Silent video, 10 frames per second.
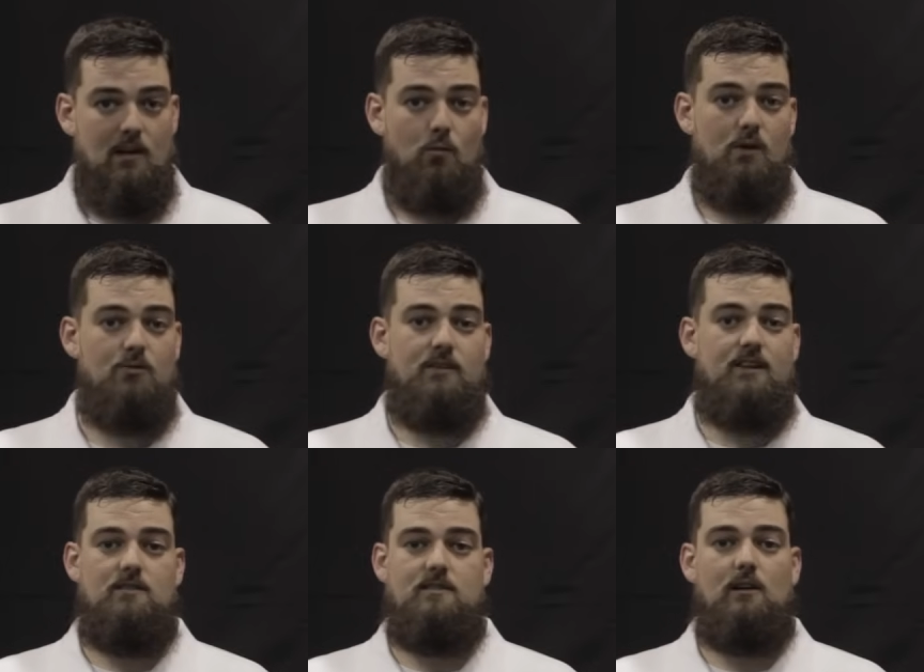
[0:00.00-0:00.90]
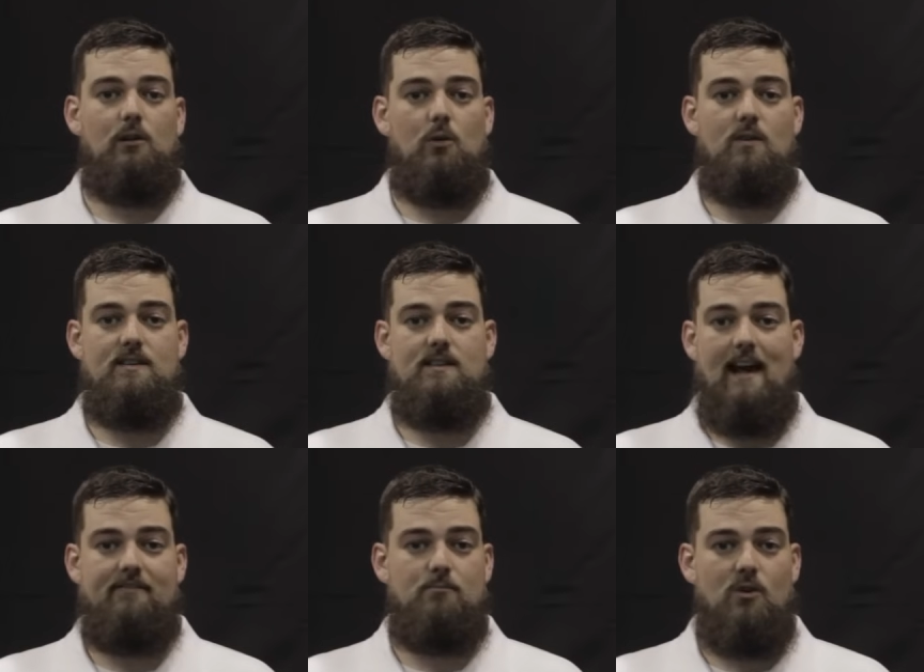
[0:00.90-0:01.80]
We will be using Cloyes
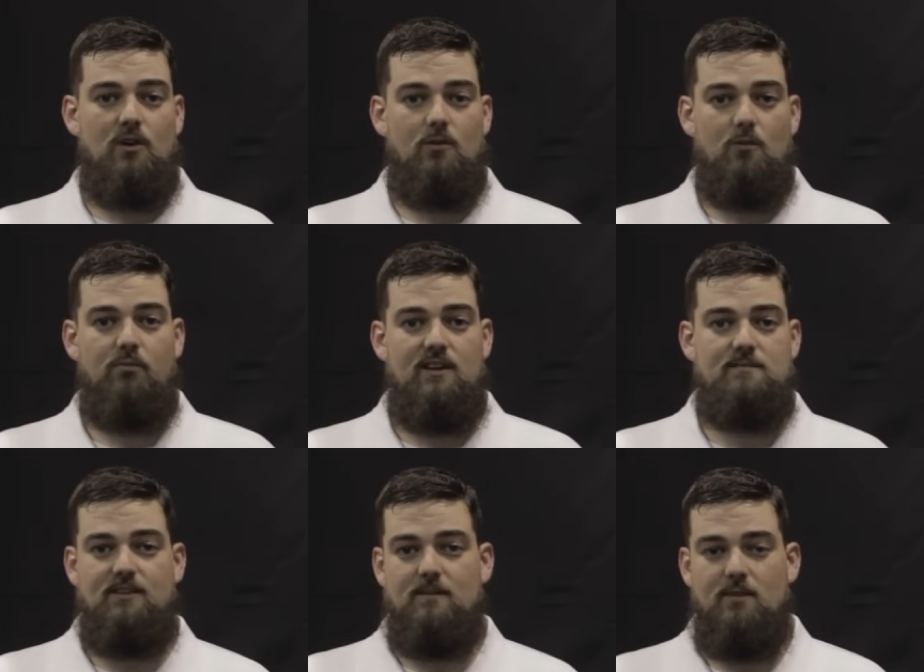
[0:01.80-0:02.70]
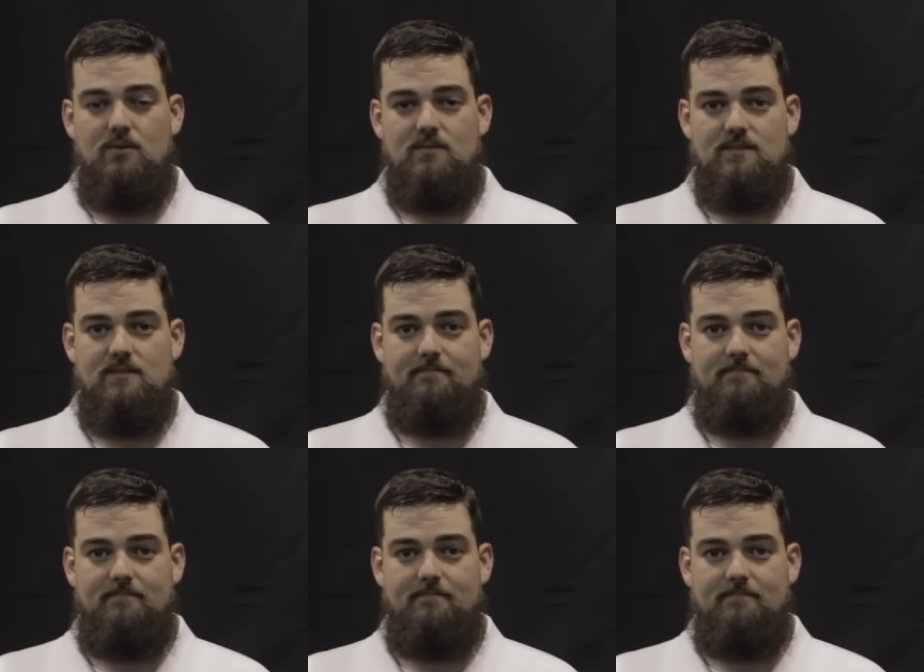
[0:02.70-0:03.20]
aftermarket replacement components.